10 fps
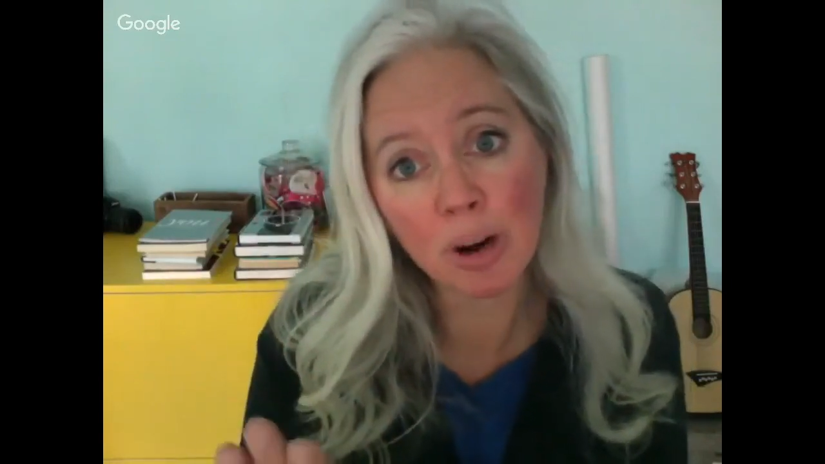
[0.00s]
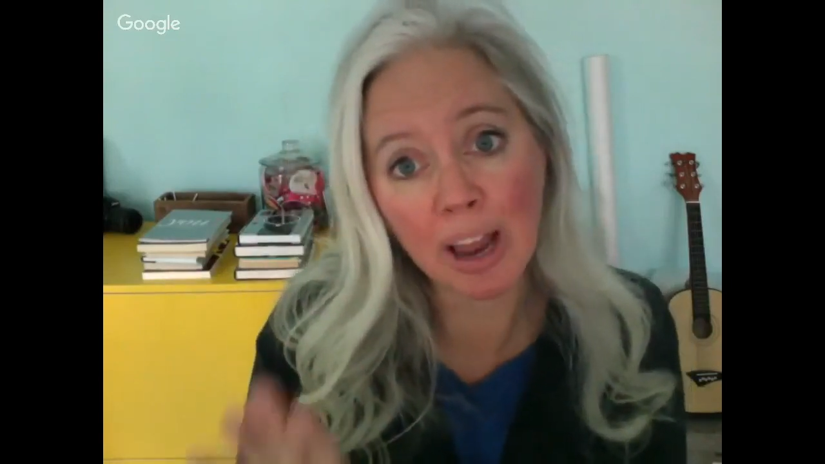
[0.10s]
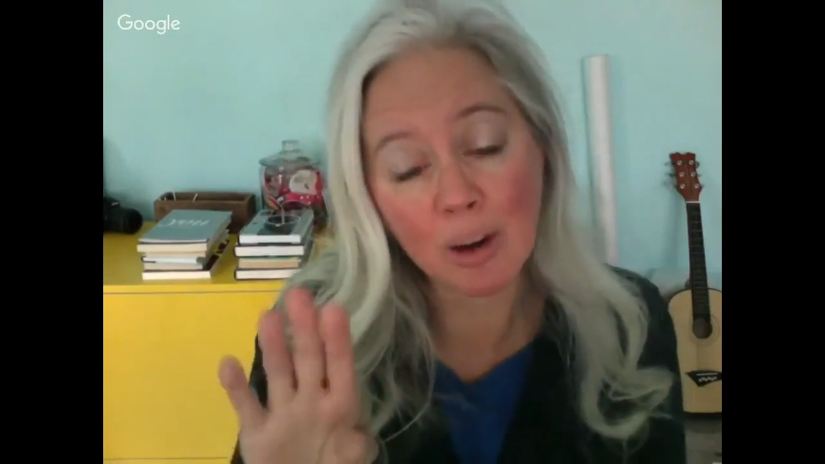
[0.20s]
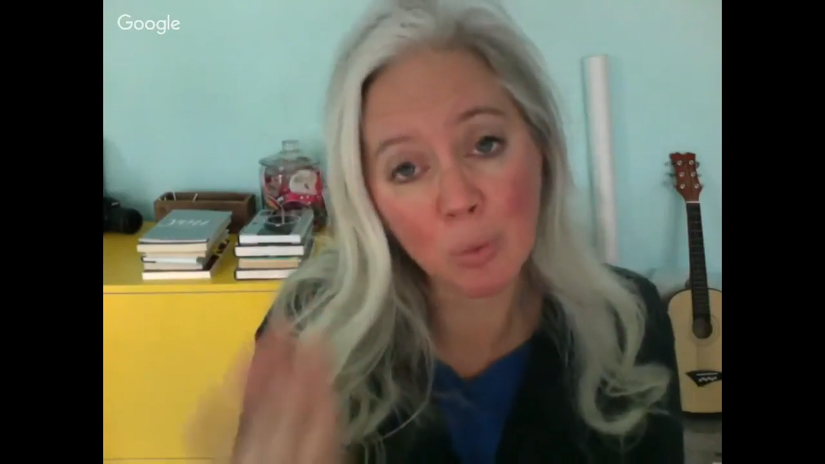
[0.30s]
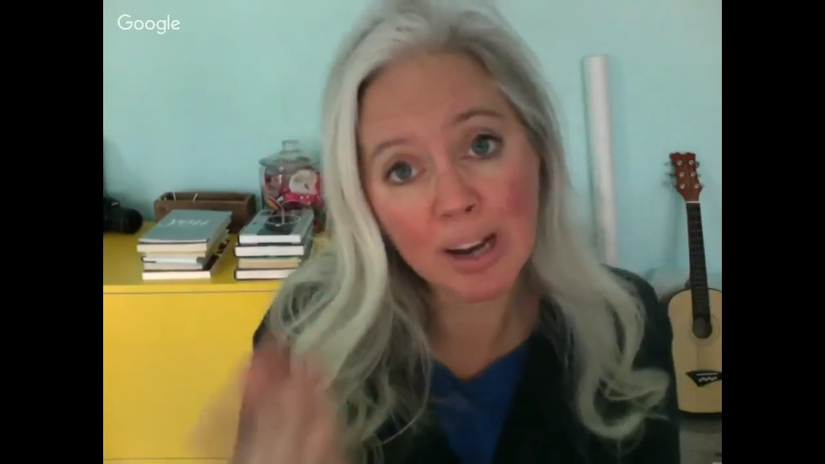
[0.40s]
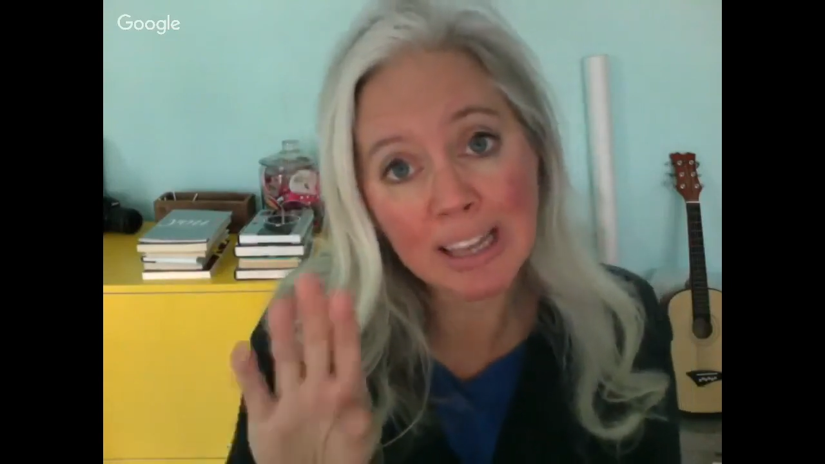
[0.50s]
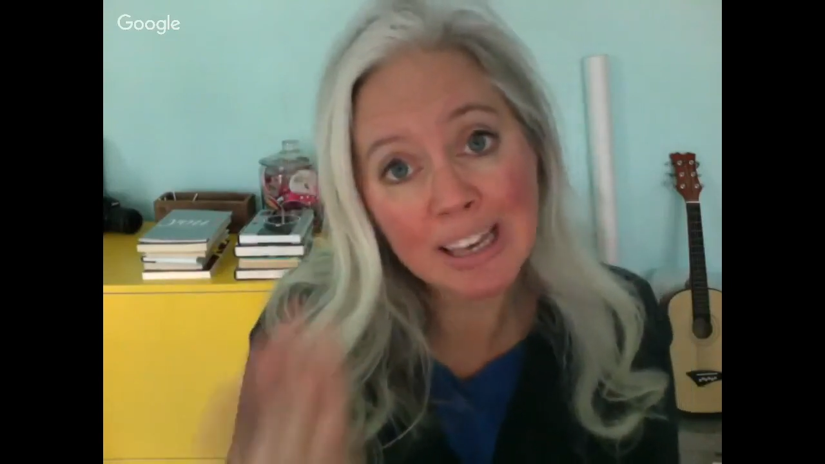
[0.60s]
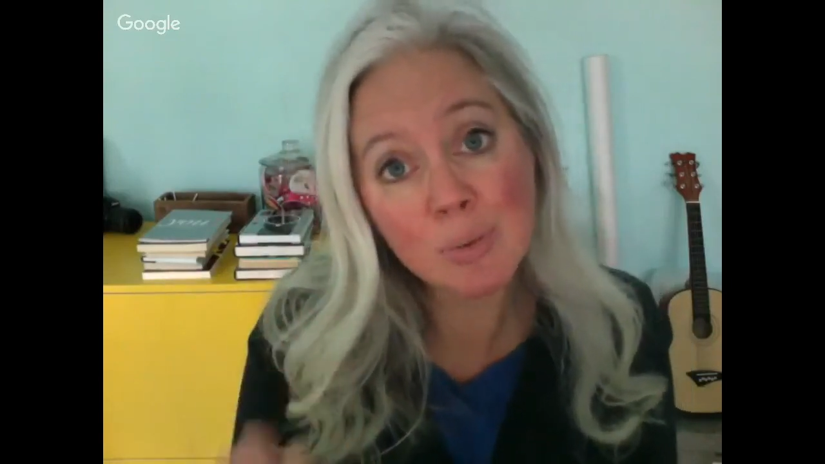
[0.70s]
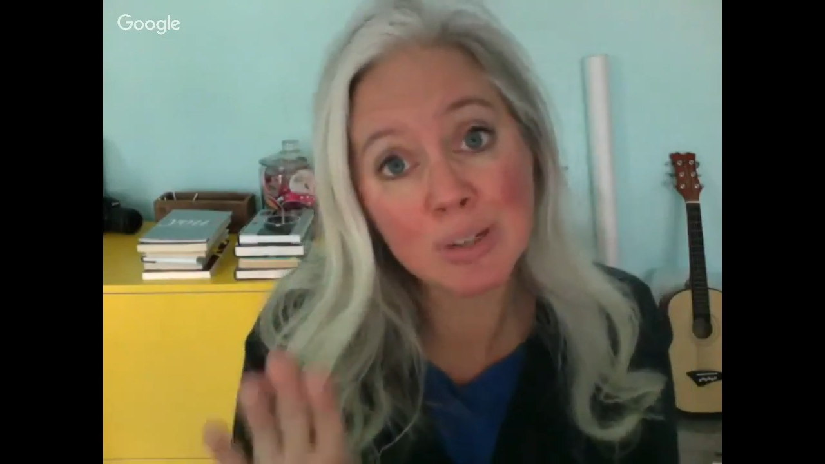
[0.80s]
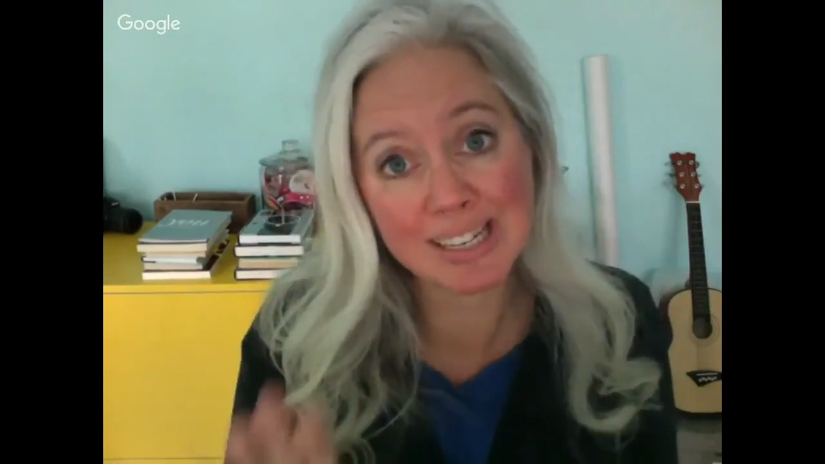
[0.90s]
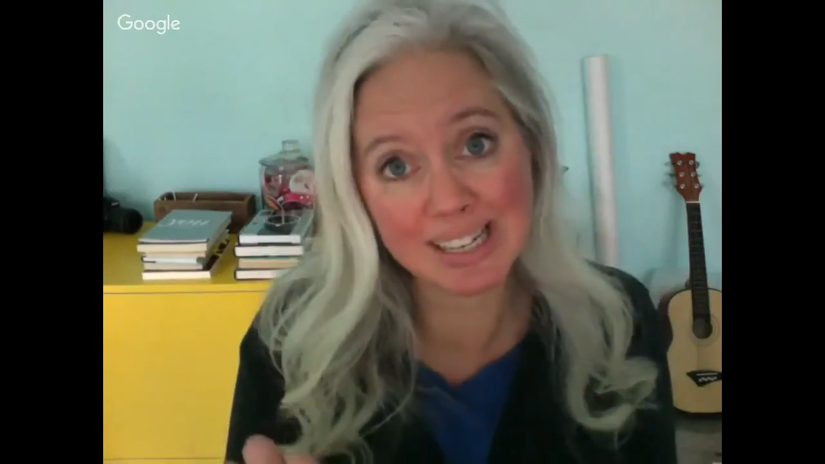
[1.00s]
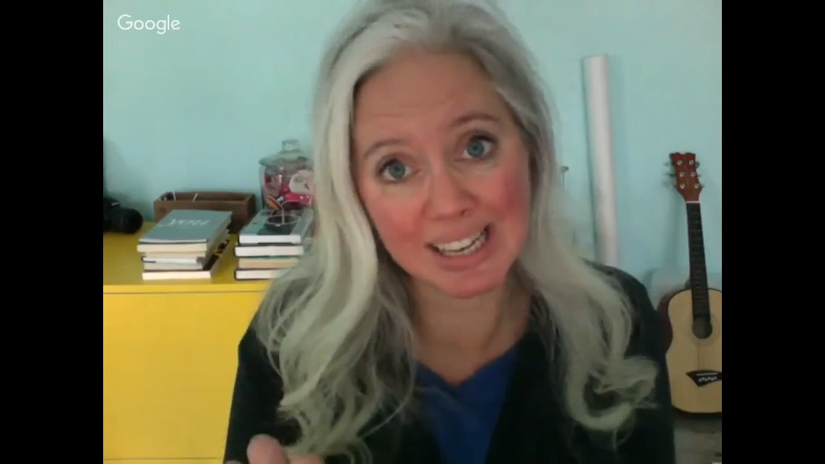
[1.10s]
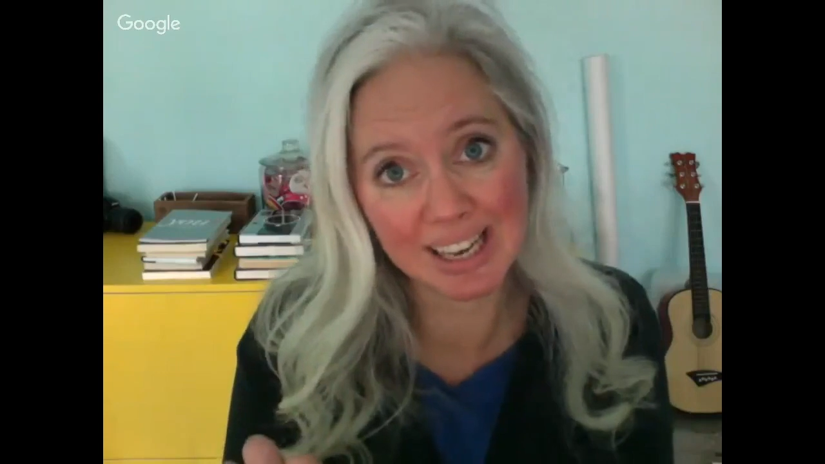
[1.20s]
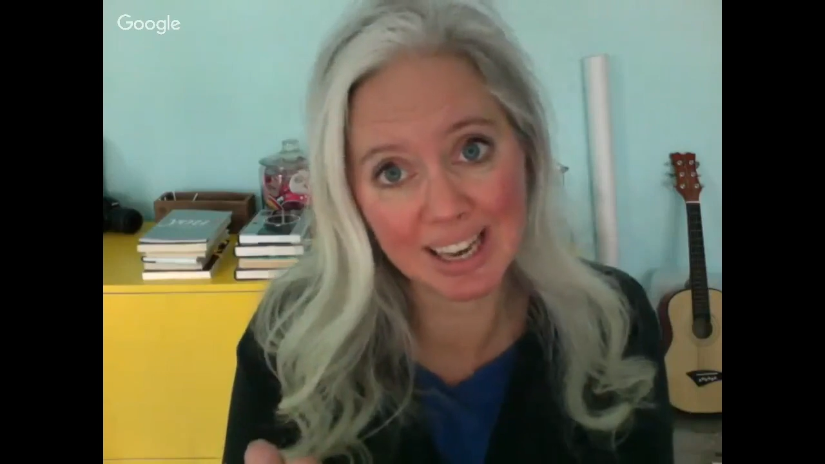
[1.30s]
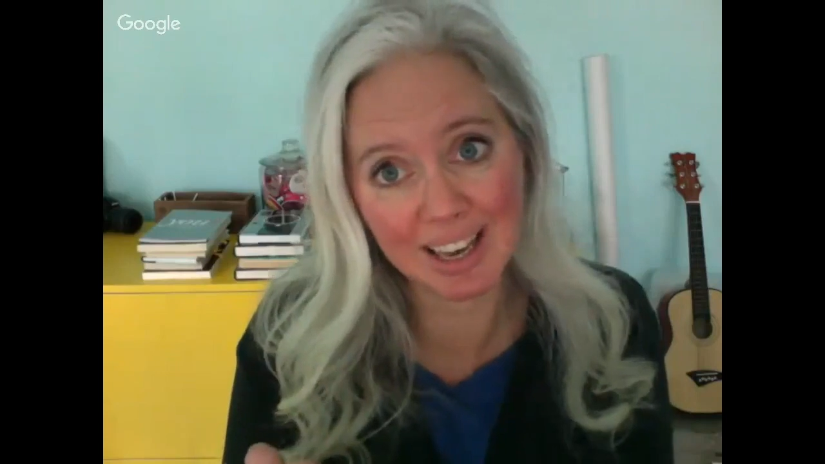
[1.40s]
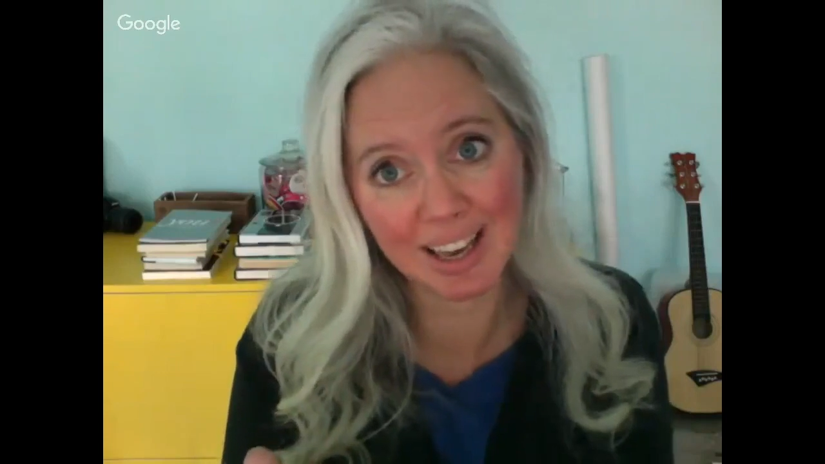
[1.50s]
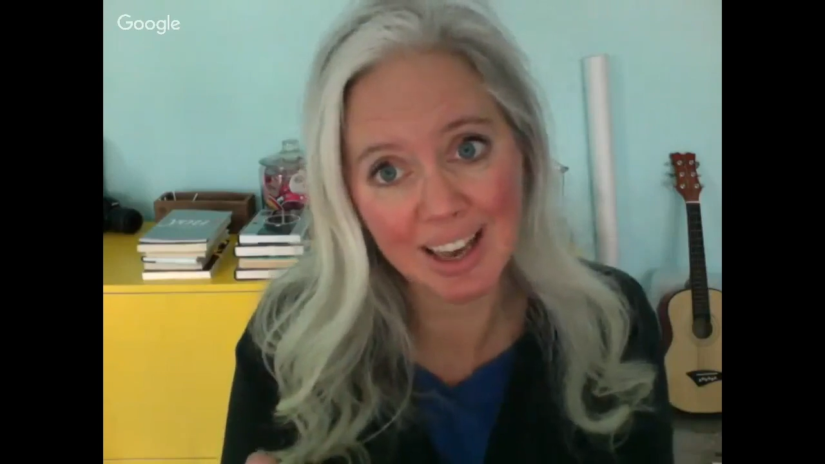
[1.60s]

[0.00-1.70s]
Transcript: and what he was thinking.